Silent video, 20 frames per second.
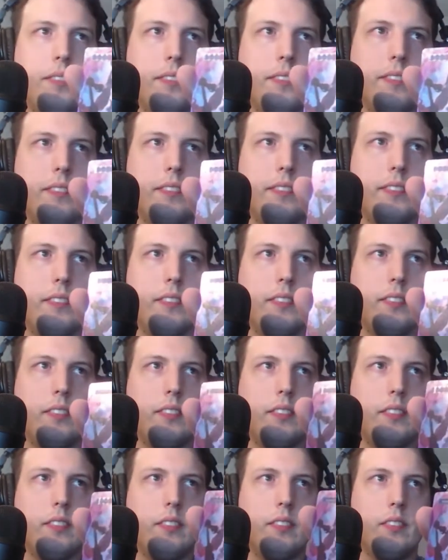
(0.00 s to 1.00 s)

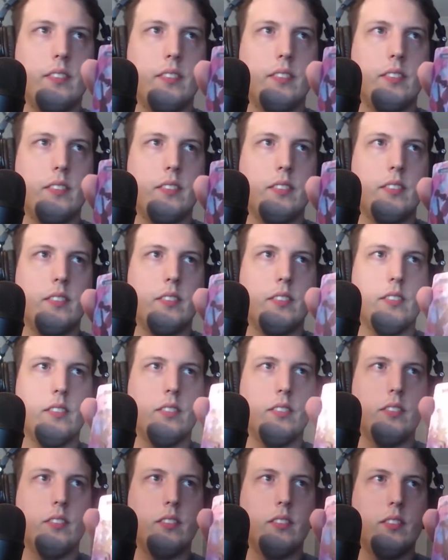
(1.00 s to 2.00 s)

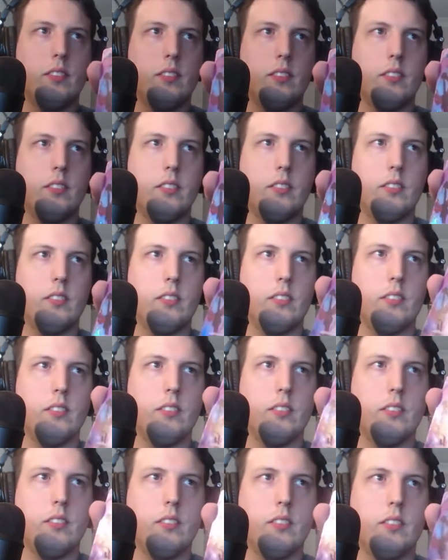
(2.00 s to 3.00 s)

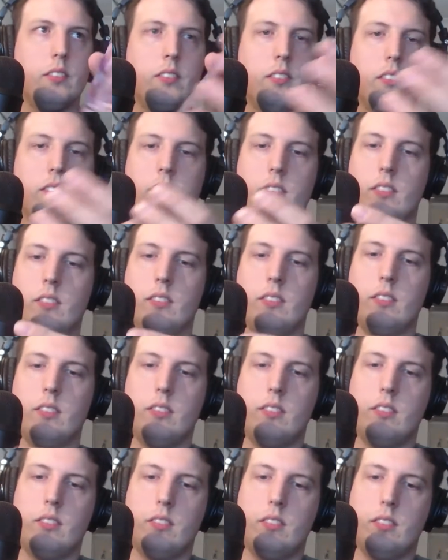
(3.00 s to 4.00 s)

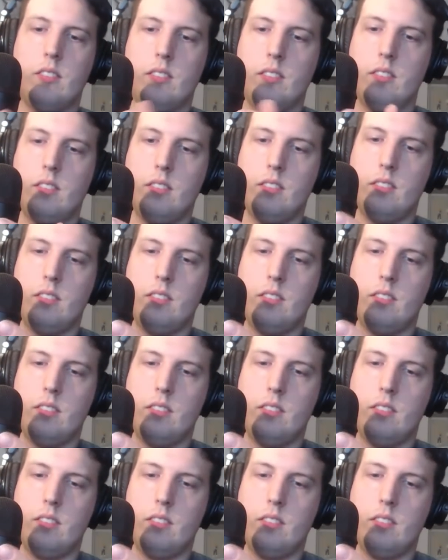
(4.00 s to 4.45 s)
(no one is talking)